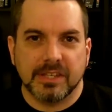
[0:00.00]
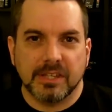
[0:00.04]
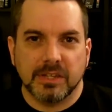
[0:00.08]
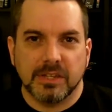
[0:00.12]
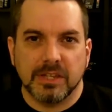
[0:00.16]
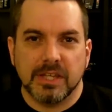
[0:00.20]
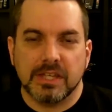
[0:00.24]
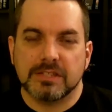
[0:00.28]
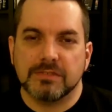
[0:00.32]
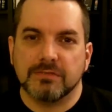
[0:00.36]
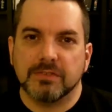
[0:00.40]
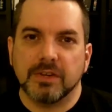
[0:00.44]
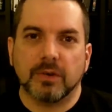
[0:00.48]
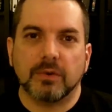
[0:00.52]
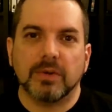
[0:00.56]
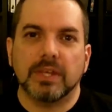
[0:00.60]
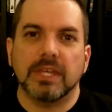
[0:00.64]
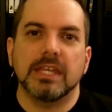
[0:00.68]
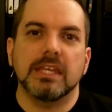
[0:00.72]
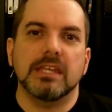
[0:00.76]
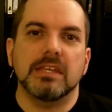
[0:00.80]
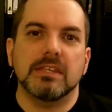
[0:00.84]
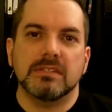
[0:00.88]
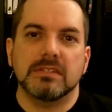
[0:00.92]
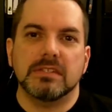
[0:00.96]
It's very
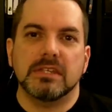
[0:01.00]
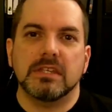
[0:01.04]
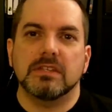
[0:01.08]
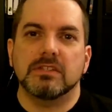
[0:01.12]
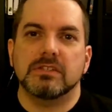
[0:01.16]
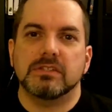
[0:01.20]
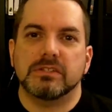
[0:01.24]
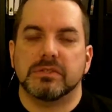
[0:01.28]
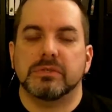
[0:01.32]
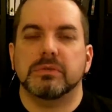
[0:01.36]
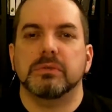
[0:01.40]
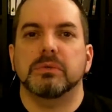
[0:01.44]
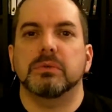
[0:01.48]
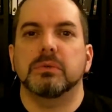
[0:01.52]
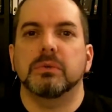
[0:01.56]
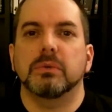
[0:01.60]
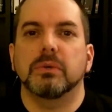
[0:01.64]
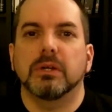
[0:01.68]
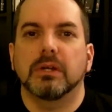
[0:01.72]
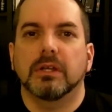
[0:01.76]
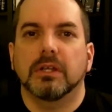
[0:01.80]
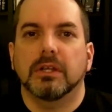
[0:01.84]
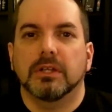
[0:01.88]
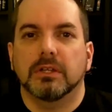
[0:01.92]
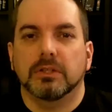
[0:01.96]
easy to
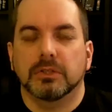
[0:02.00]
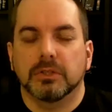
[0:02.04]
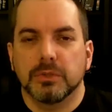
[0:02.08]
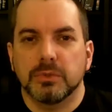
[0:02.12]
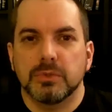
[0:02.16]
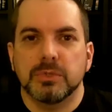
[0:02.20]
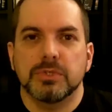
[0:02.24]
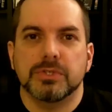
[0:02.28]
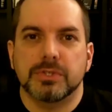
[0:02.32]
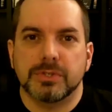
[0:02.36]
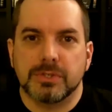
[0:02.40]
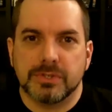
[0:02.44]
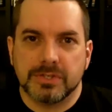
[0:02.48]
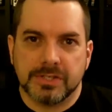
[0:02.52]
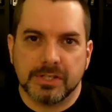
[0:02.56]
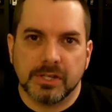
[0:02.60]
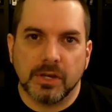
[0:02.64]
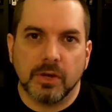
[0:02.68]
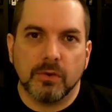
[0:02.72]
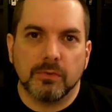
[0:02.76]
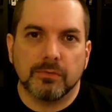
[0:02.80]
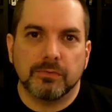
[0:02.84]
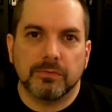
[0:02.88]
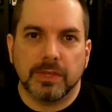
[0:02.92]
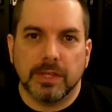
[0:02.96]
lose
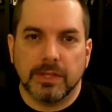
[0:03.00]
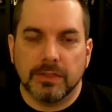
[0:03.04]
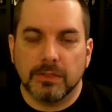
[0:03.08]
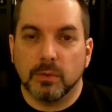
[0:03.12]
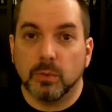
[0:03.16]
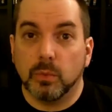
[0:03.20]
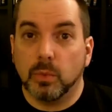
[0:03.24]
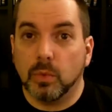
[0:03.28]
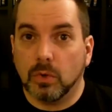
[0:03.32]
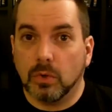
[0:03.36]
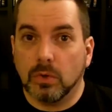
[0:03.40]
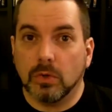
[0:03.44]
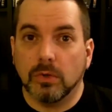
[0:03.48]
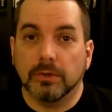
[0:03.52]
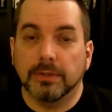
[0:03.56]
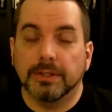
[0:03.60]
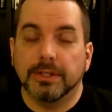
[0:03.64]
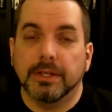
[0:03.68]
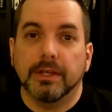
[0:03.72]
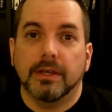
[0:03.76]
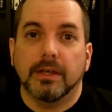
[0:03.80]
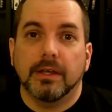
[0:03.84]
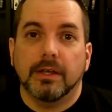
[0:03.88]
yourself in the world,